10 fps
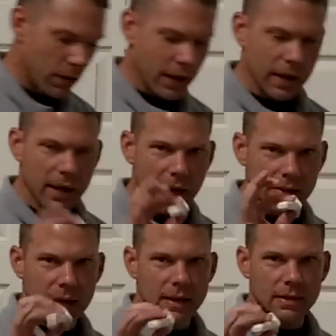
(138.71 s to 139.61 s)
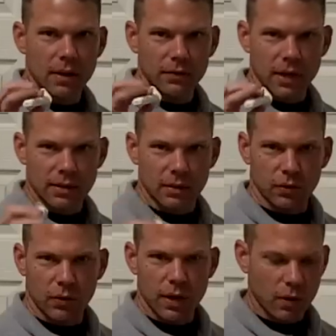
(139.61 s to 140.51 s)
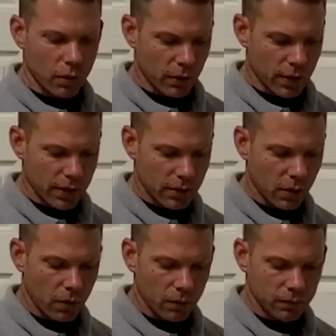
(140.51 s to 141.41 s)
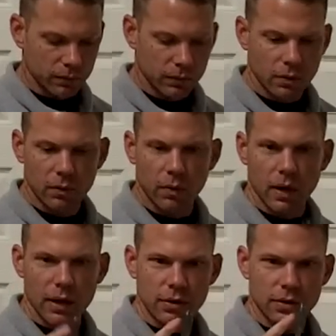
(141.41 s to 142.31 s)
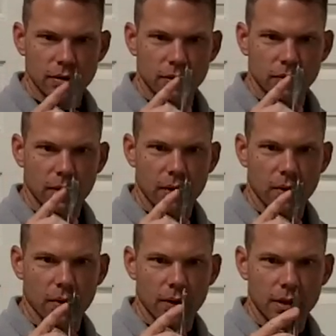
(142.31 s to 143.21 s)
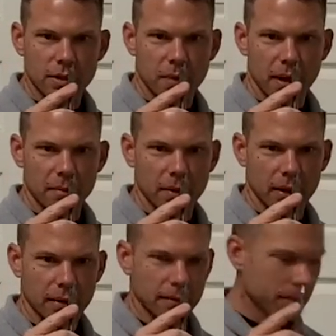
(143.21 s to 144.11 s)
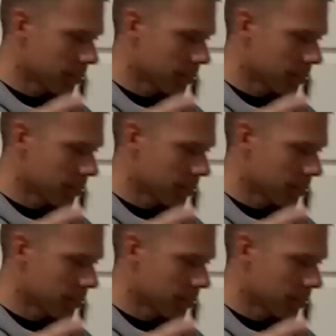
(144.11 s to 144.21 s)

The contact itself takes a three quarter inch hole. What I use is a three quarter inch spade bit.